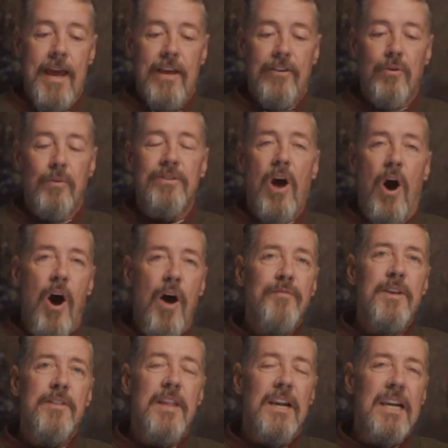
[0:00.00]
And so it's
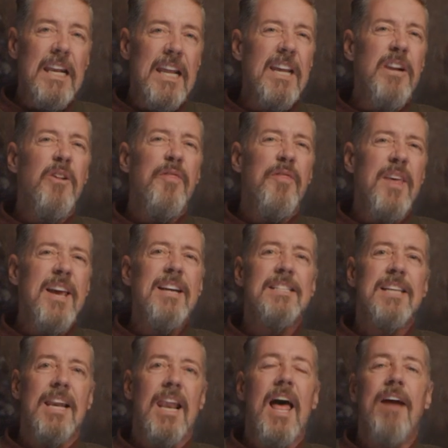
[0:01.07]
often the little
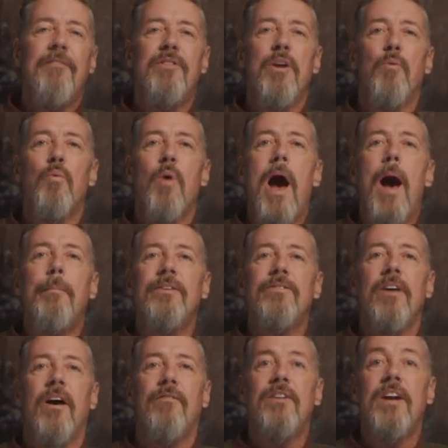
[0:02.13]
things in life that rob us
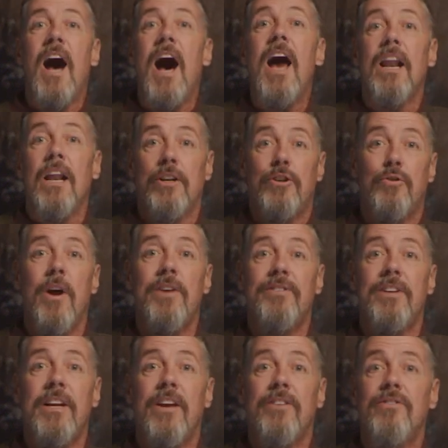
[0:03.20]
of God
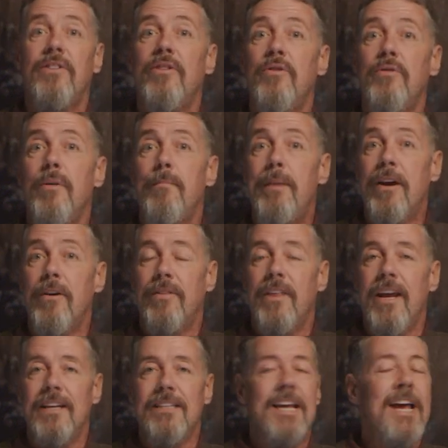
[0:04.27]
trusting us to do the bigger
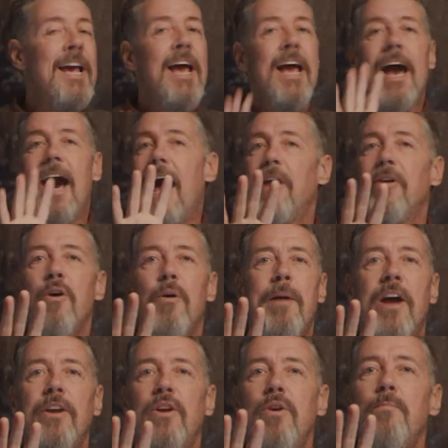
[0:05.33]
things. I don't know
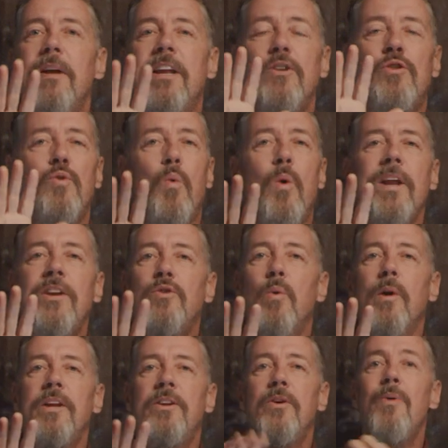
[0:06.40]
about you, but in
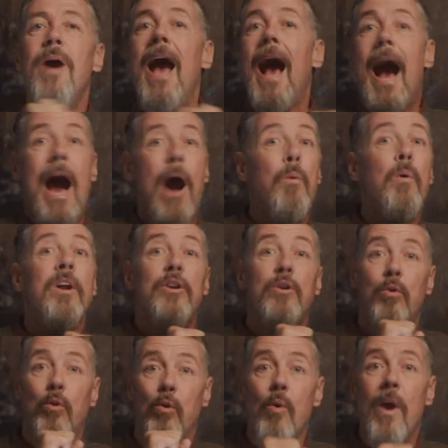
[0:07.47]
2022, I want to
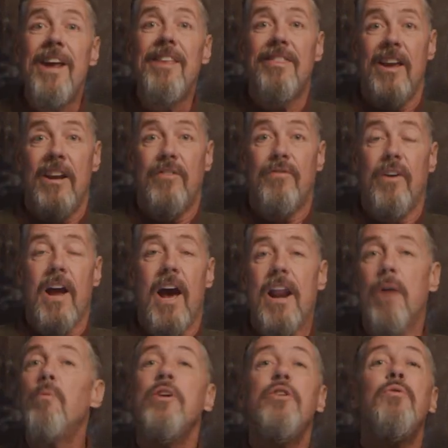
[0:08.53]
do great things for God.
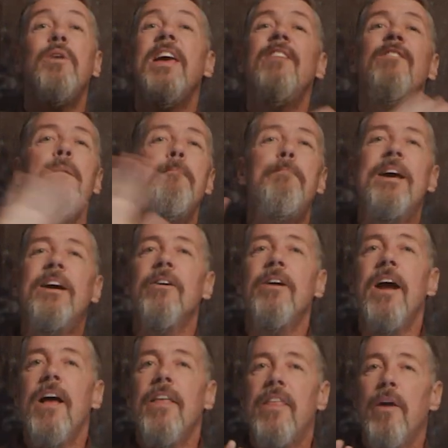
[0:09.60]
I want to do even
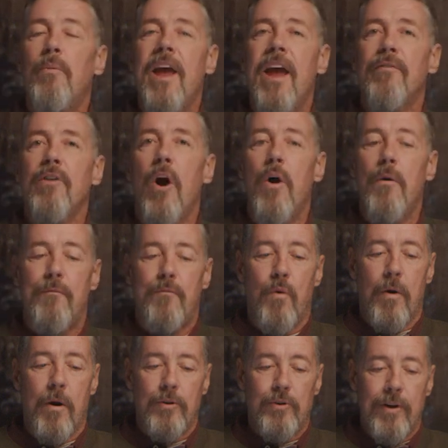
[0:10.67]
bigger than we ever hoped
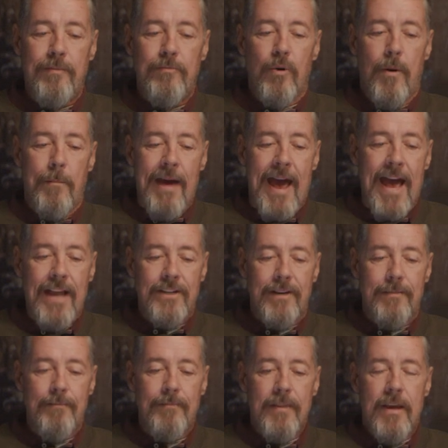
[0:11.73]
for or dreamed or imagined.